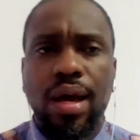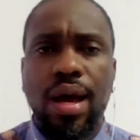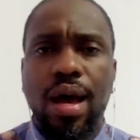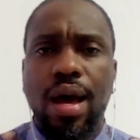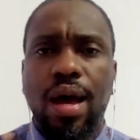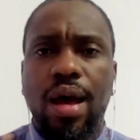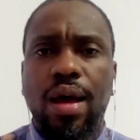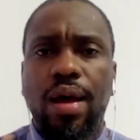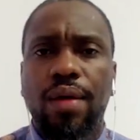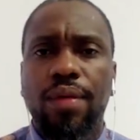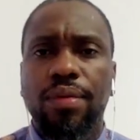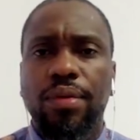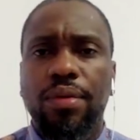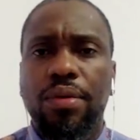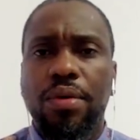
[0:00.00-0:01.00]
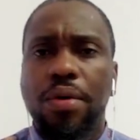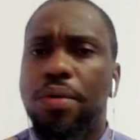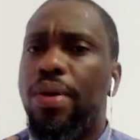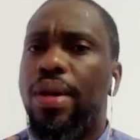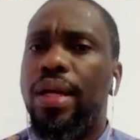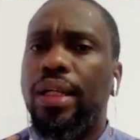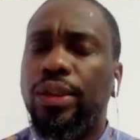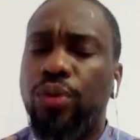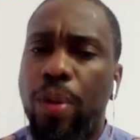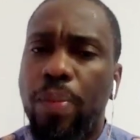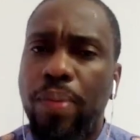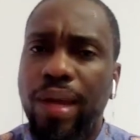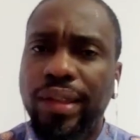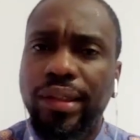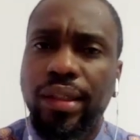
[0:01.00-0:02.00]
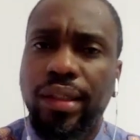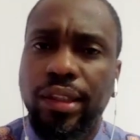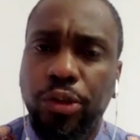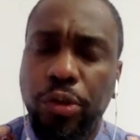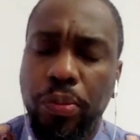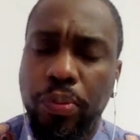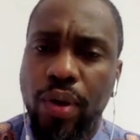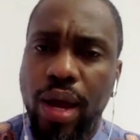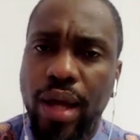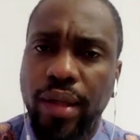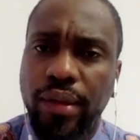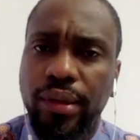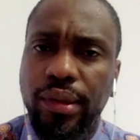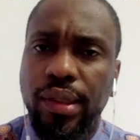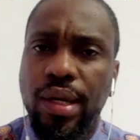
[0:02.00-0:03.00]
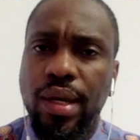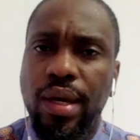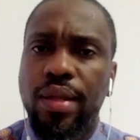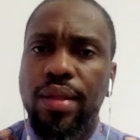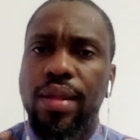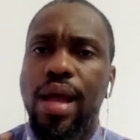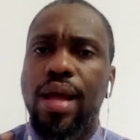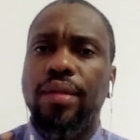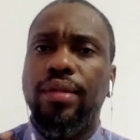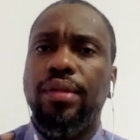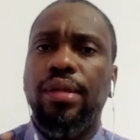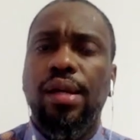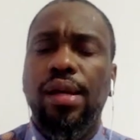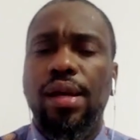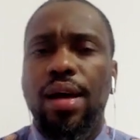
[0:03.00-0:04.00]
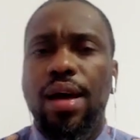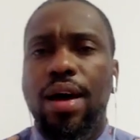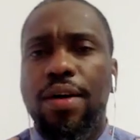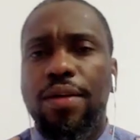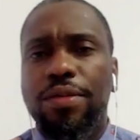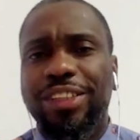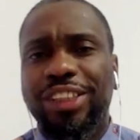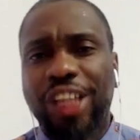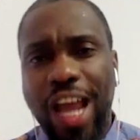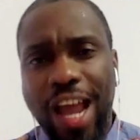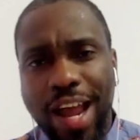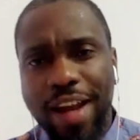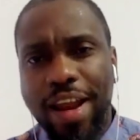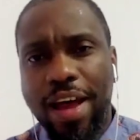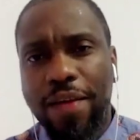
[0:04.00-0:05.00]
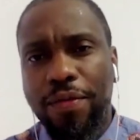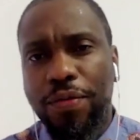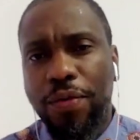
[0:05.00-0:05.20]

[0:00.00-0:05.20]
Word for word: uh, Congolese were pleasantly surprised that uh, China